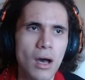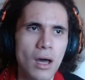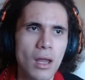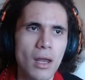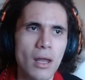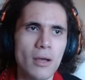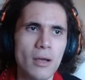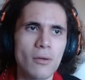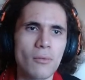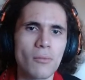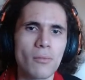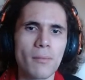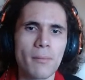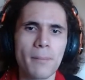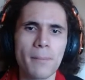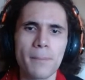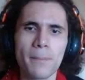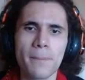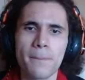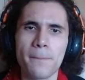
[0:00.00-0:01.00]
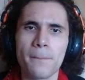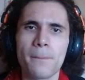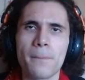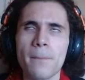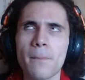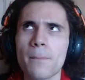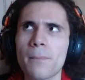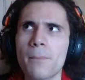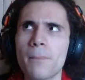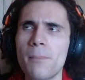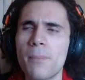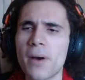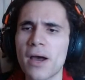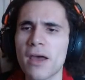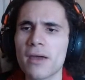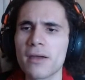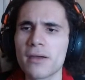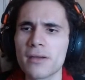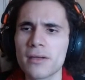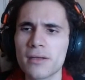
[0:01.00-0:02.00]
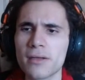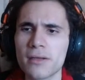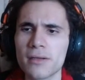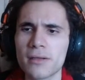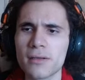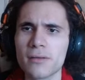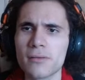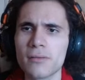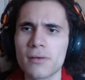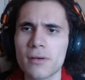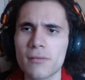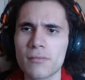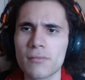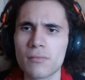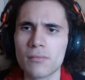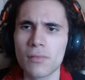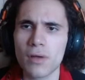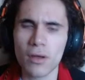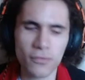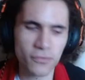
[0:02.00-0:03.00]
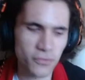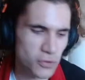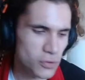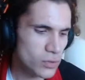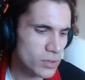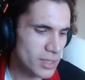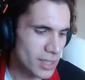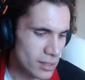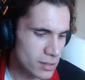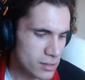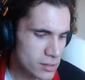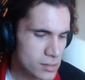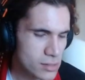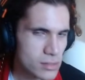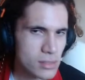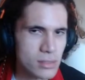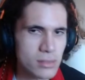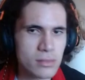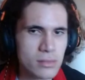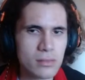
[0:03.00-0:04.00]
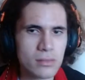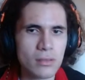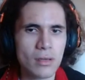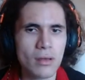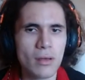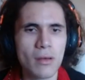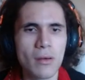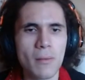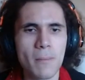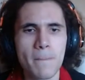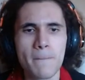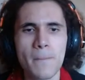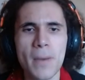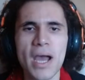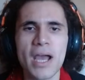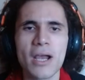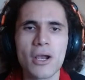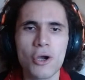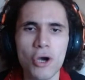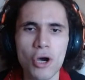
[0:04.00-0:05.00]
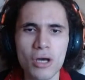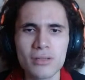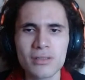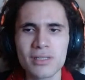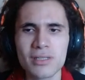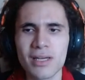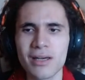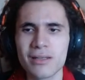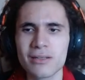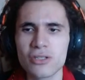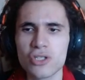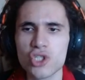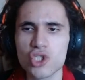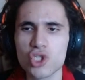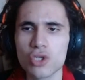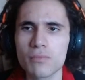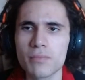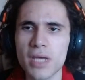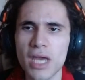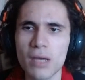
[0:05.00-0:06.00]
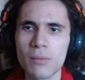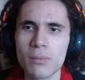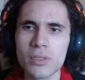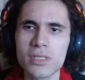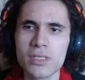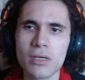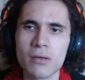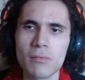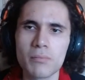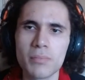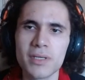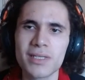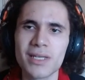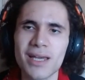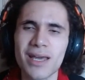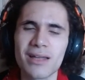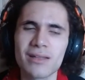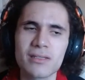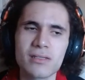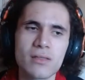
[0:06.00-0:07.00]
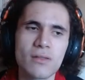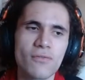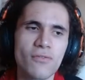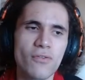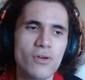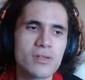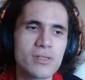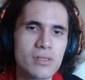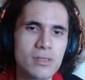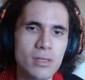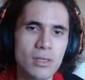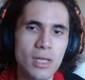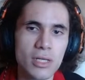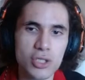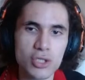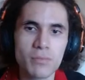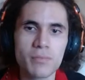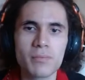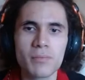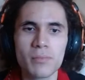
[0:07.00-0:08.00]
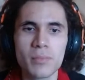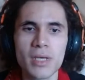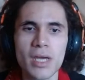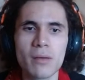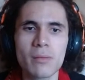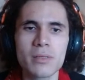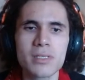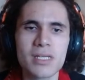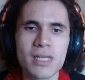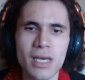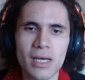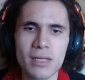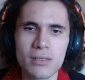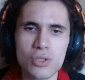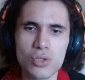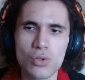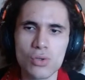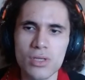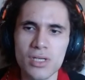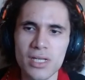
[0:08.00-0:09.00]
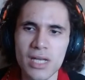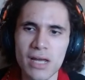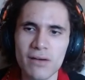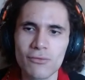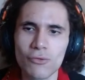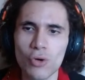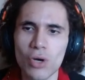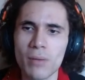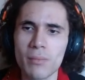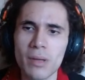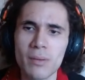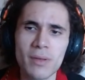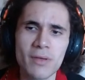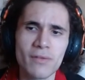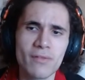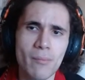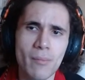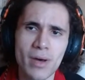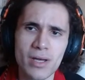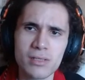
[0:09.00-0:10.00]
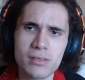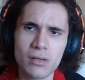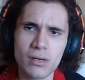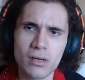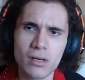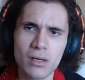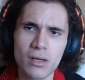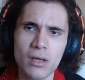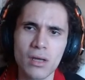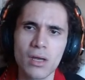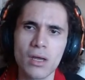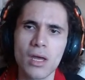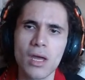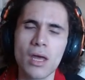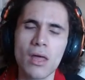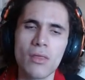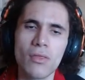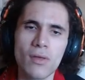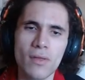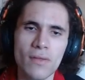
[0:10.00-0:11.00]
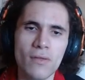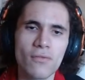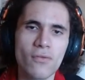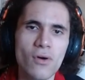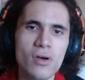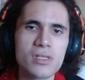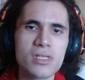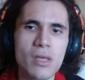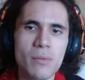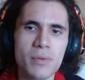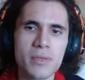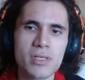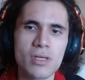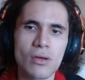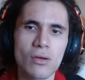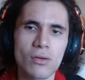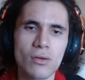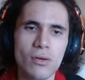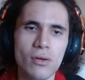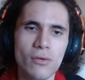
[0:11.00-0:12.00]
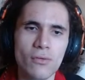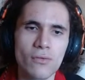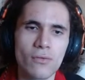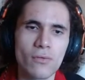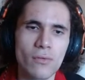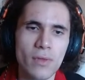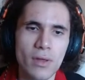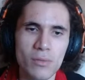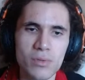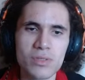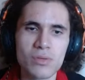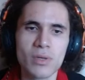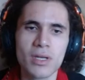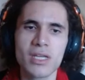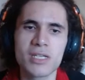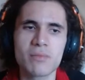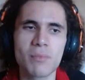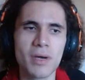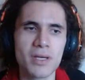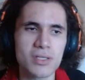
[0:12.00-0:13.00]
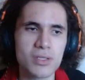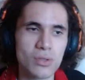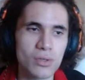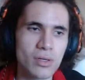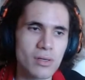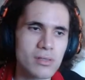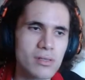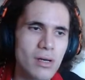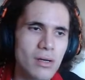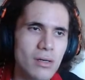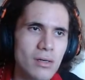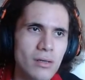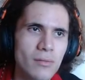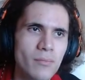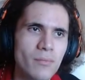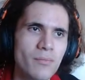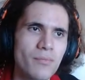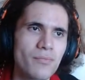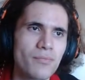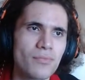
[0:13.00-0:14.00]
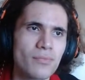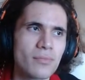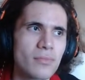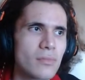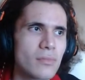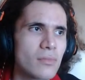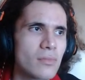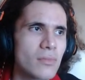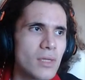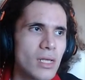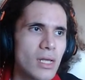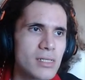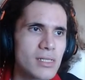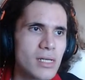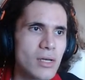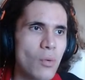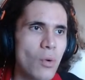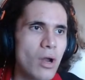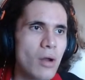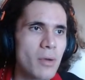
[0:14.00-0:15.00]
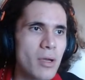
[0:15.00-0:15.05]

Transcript: Like, by a few years, my content should be able to compete against the first, like, should be able to get to the level, or maybe even better, than the first episode that was released by Studio Taka. That's like what I'm